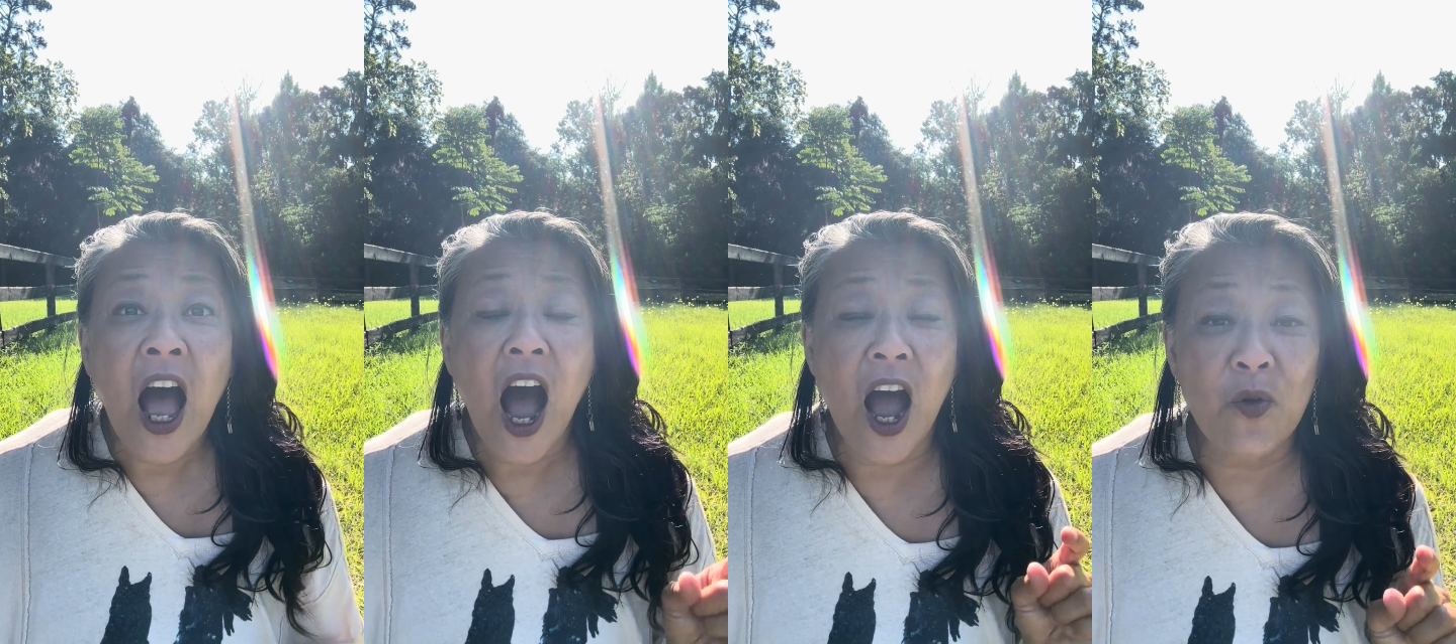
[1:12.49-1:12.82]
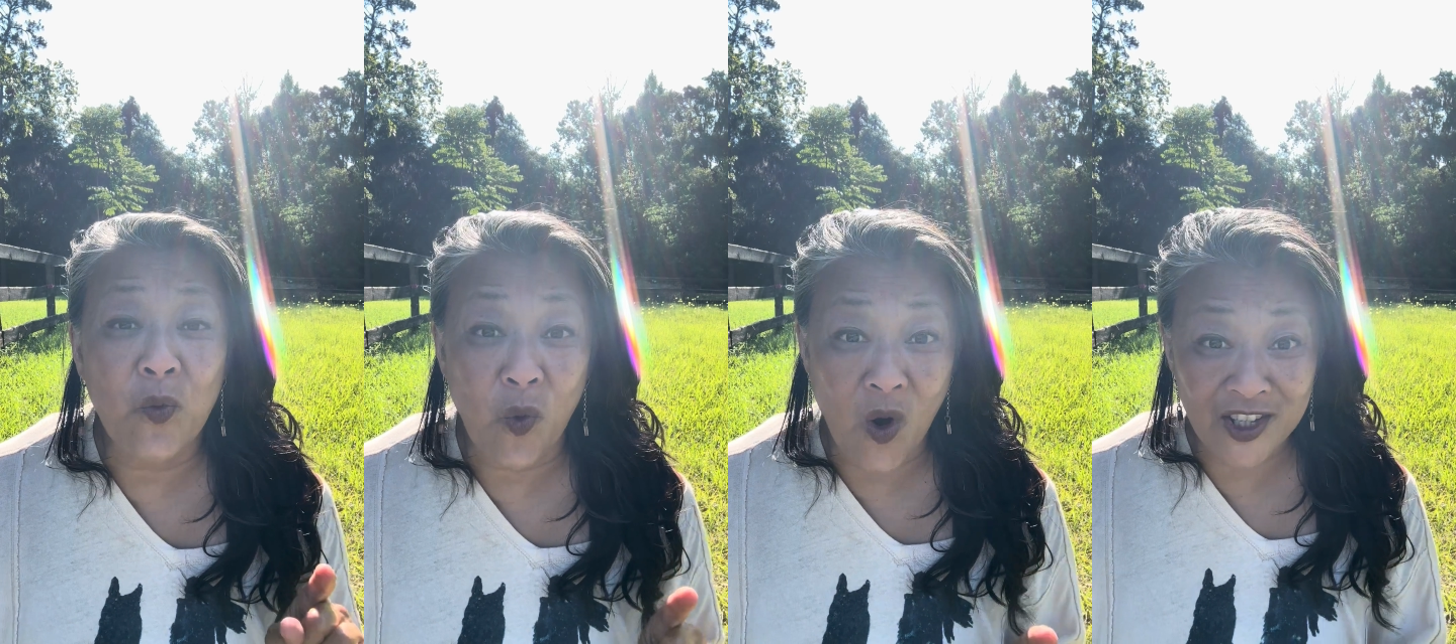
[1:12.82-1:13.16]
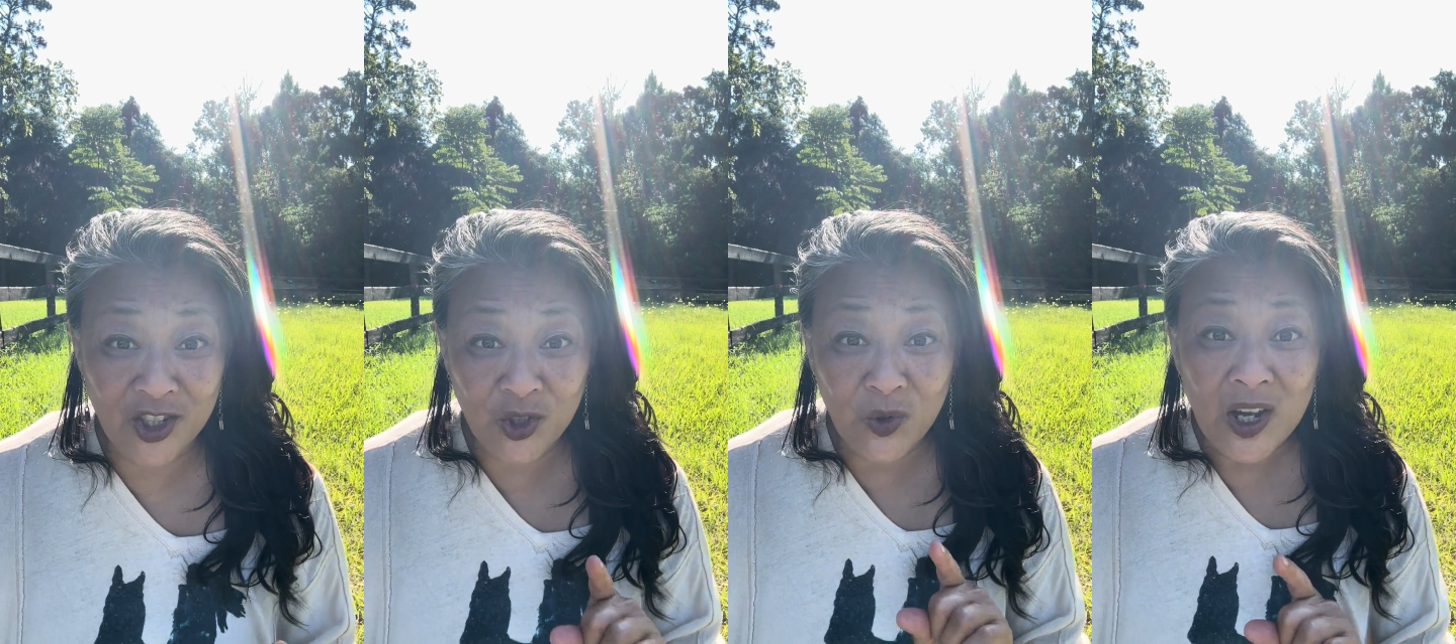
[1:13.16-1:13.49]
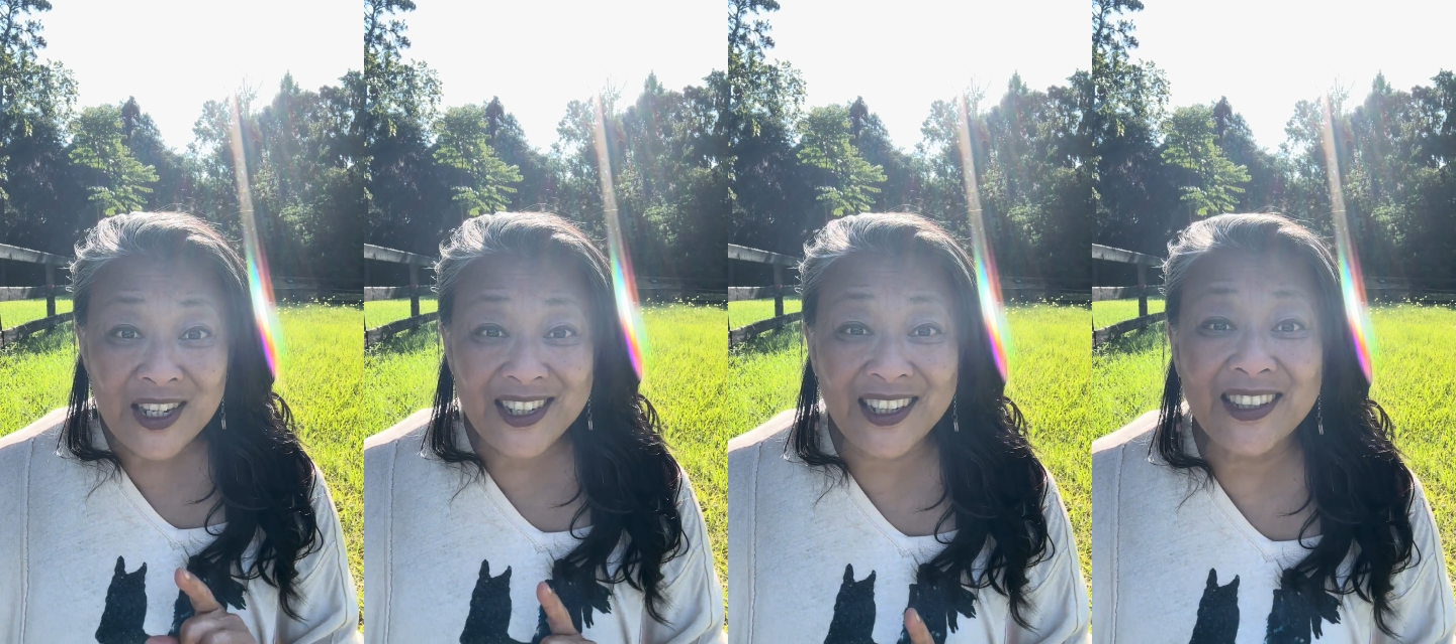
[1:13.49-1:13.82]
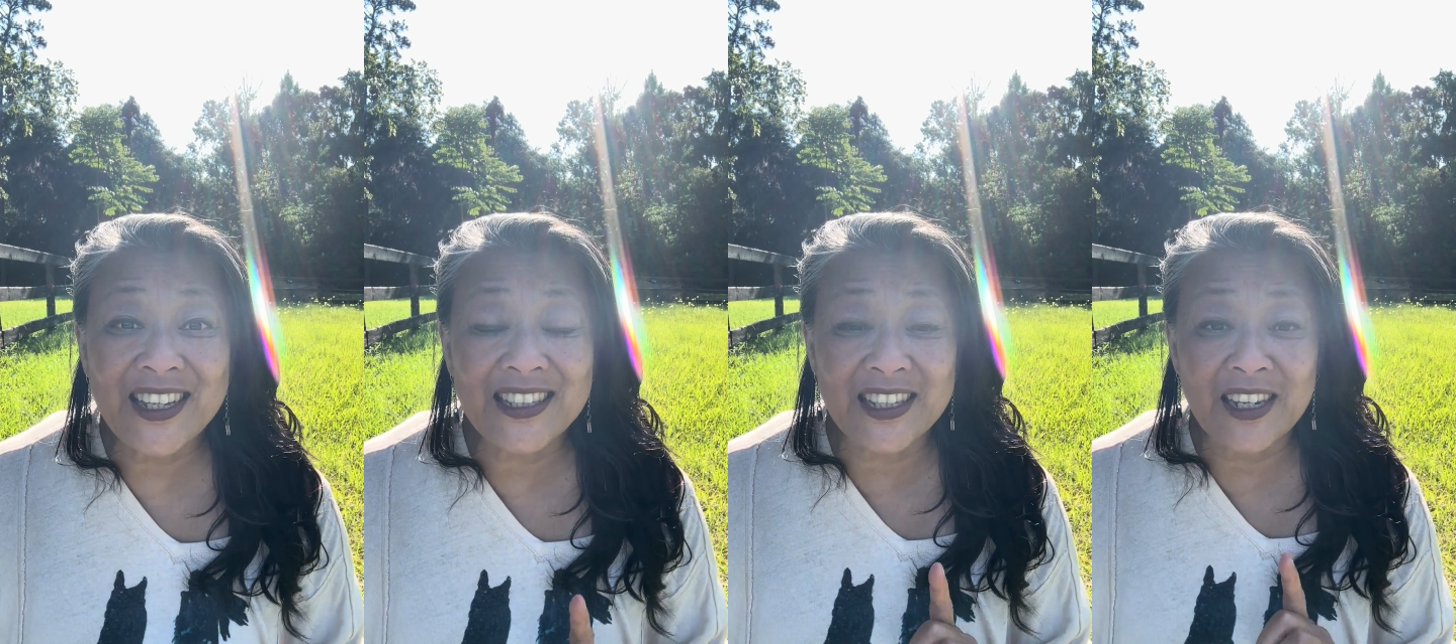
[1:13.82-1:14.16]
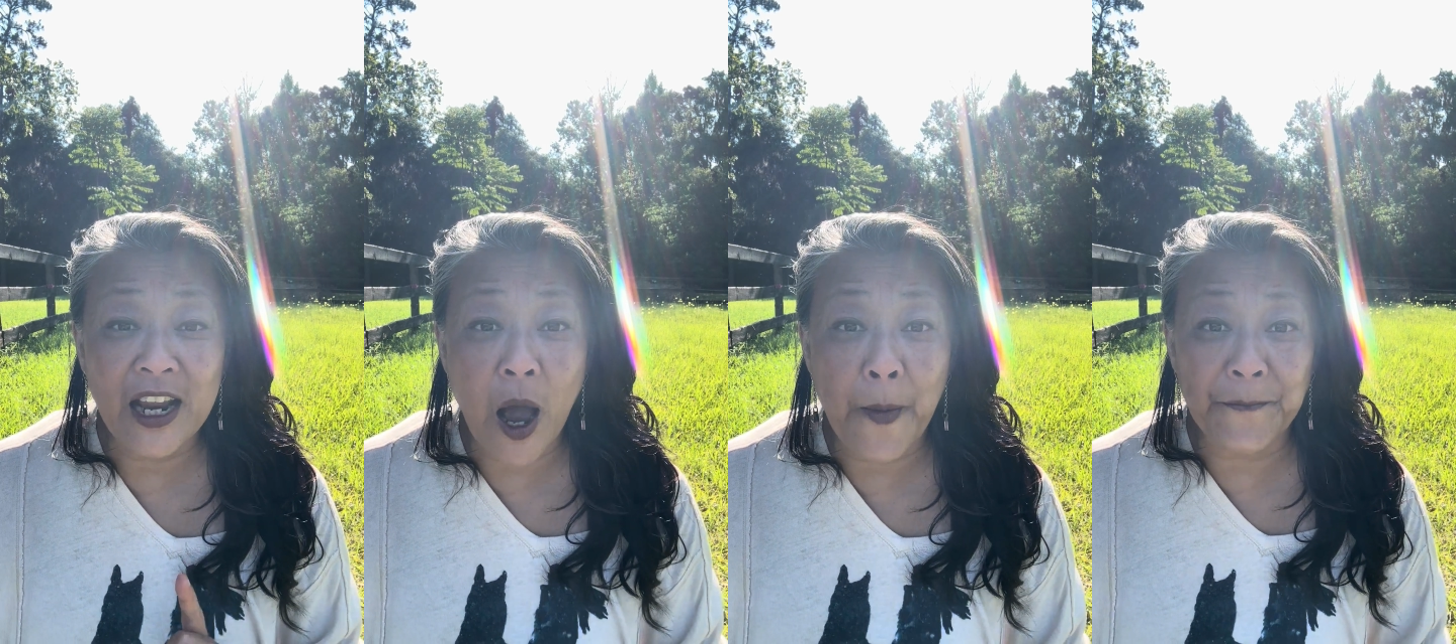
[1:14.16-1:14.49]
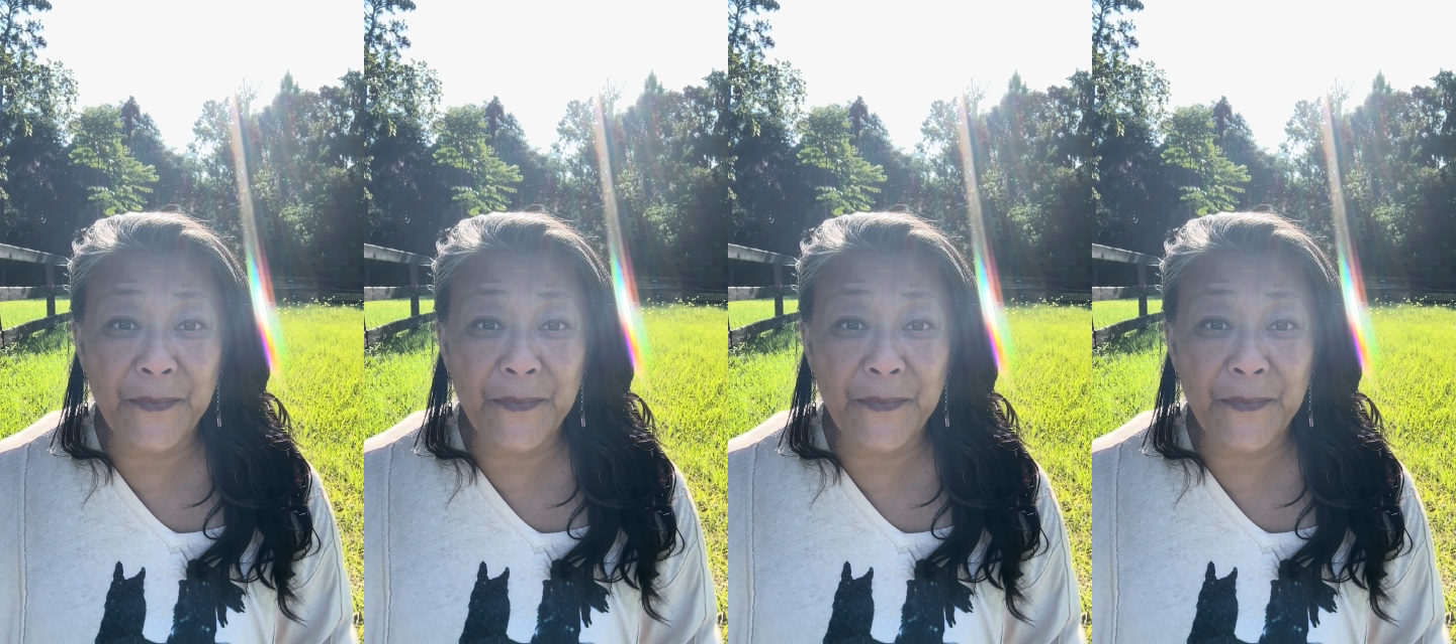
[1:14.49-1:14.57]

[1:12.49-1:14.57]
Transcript: I want you to listen up,